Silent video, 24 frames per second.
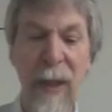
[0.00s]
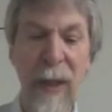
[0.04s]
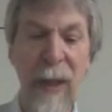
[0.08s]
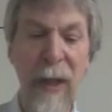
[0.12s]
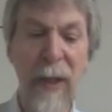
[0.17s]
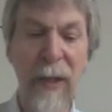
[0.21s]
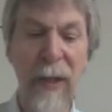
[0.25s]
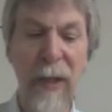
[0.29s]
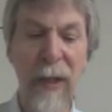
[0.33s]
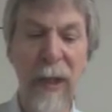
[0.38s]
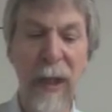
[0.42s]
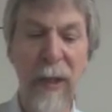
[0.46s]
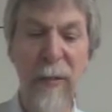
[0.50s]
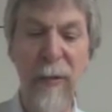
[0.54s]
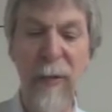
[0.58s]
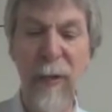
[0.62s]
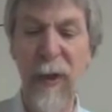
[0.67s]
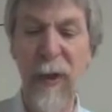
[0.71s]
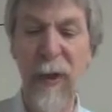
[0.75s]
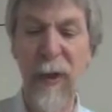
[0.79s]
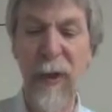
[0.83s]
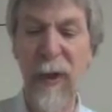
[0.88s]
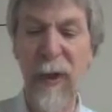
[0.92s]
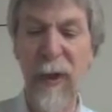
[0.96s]
and get,
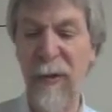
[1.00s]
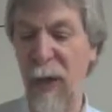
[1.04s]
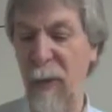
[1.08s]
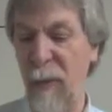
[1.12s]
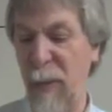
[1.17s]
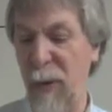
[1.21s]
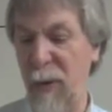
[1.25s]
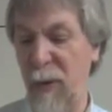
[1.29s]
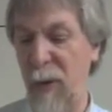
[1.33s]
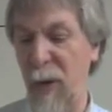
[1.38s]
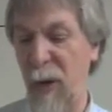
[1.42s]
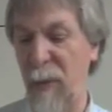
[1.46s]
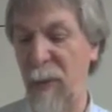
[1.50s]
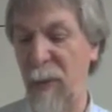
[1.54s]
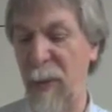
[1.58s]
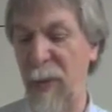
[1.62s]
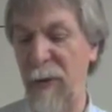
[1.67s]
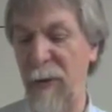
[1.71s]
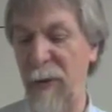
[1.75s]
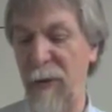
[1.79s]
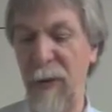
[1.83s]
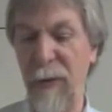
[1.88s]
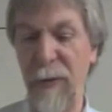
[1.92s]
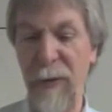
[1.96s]
for example,
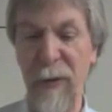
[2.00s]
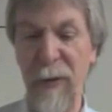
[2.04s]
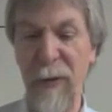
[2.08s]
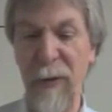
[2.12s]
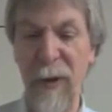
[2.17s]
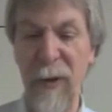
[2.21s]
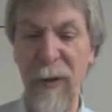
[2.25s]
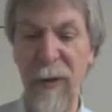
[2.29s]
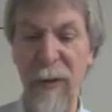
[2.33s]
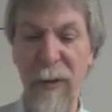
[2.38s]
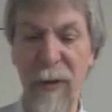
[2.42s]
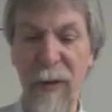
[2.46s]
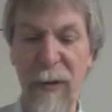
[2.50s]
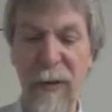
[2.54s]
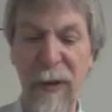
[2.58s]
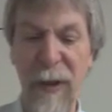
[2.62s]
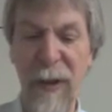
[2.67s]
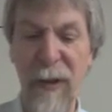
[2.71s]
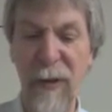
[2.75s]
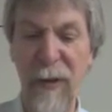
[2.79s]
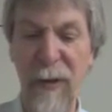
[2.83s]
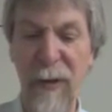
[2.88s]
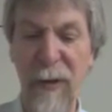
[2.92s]
copies of certain sensor